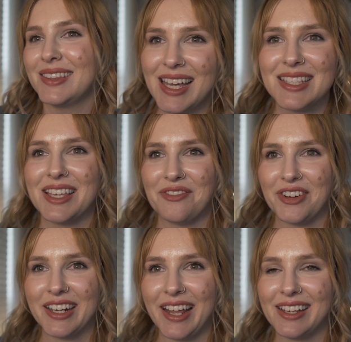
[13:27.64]
that's it
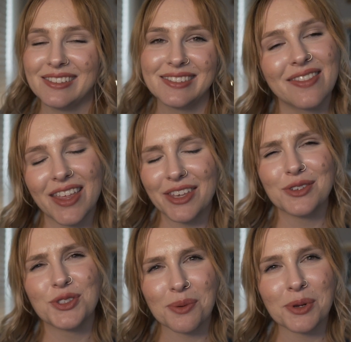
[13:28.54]
for today. Thank
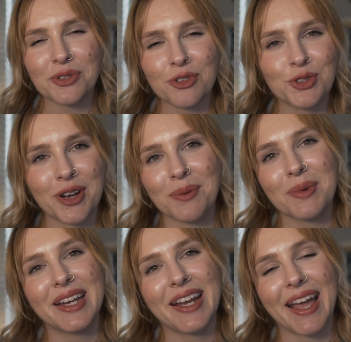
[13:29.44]
you so much for joining
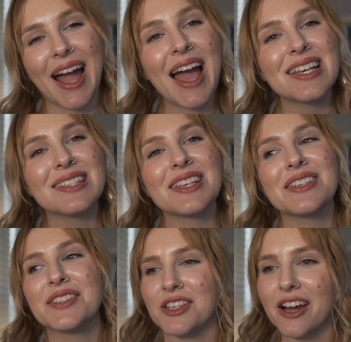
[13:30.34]
me today, guys.
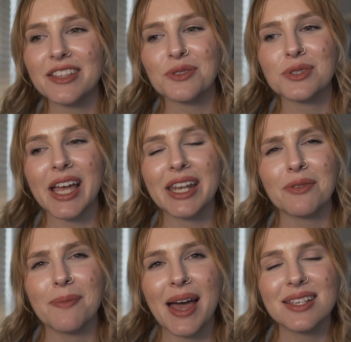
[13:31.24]
Sorry this was kind
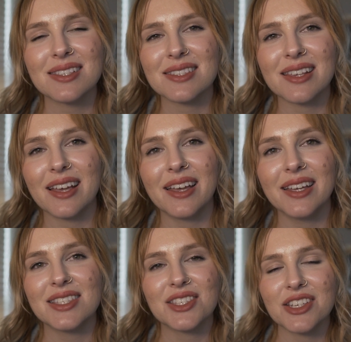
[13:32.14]
of a mess.
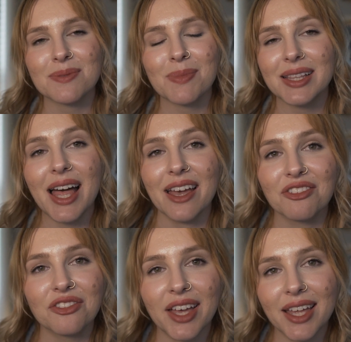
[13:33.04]
It's just my
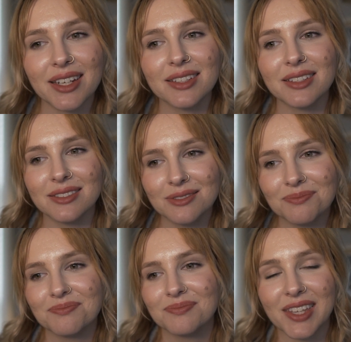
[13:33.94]
life, and
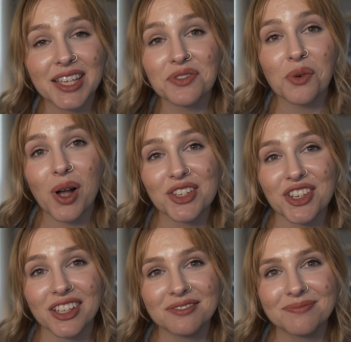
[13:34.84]
thanks for
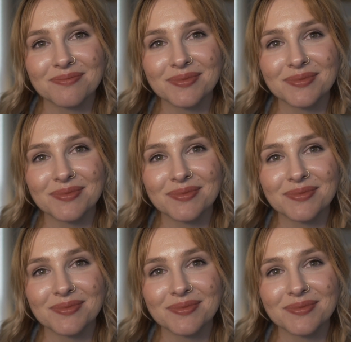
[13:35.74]
watching.